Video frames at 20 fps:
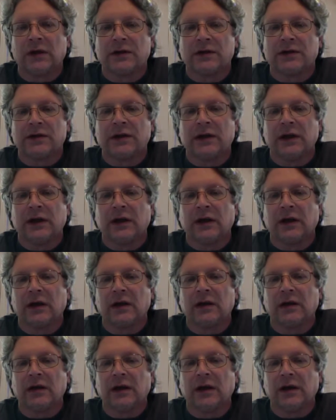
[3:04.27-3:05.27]

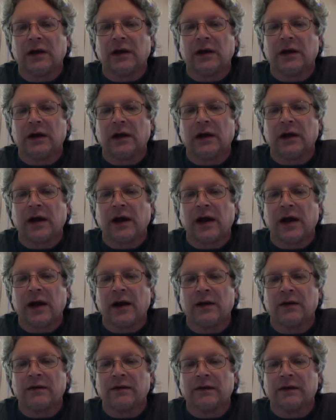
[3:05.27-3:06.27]
seek a
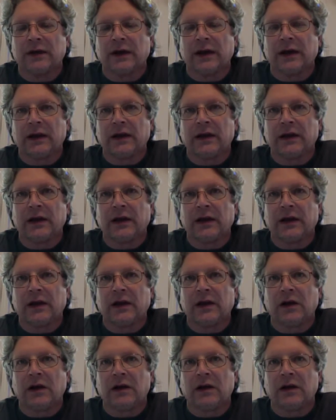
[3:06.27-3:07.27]
kind of
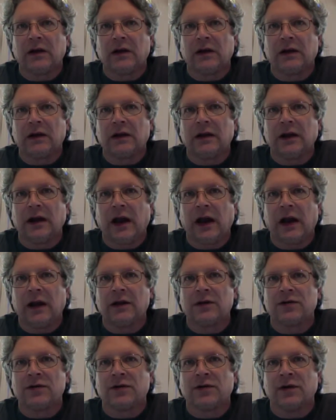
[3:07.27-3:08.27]
uh,
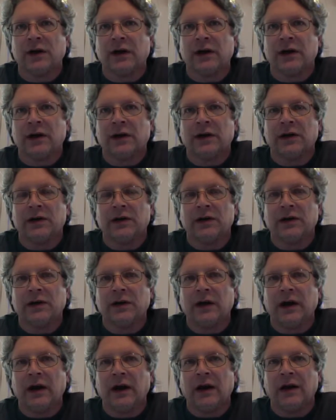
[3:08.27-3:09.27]
answer
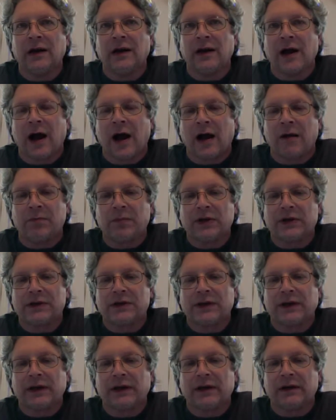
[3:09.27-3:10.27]
in in an
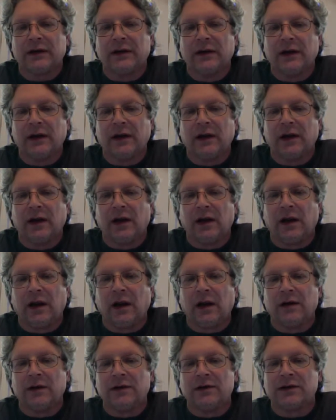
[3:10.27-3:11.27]
opposite
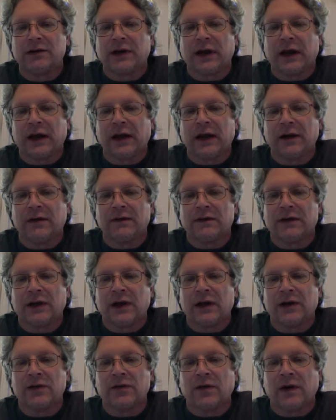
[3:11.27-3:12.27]
understanding of
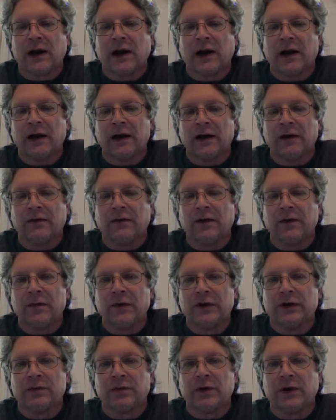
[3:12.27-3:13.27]
sexuality
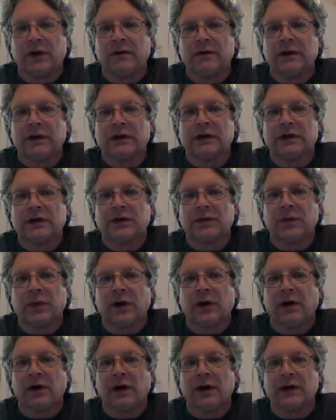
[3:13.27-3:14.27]
from his previous
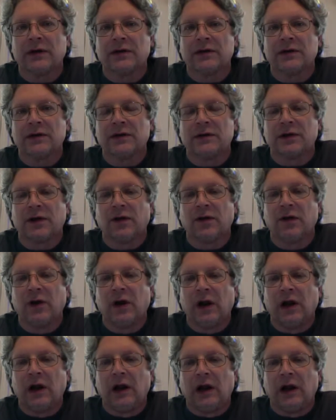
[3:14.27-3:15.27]
experience, and so
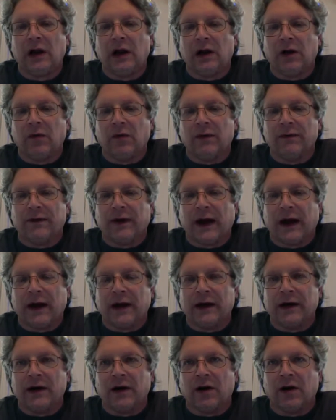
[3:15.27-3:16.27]
we
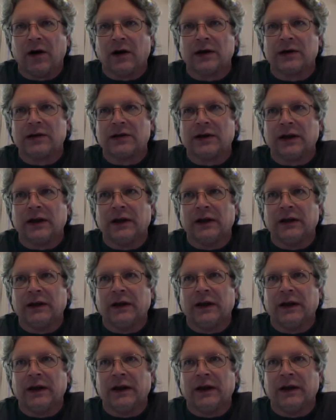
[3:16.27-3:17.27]
find in Augustine
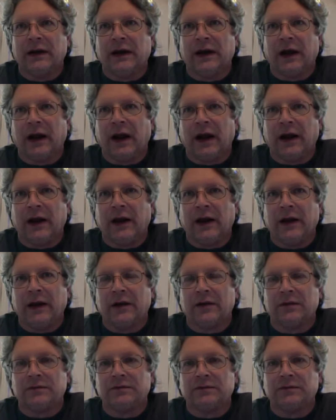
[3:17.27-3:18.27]
then a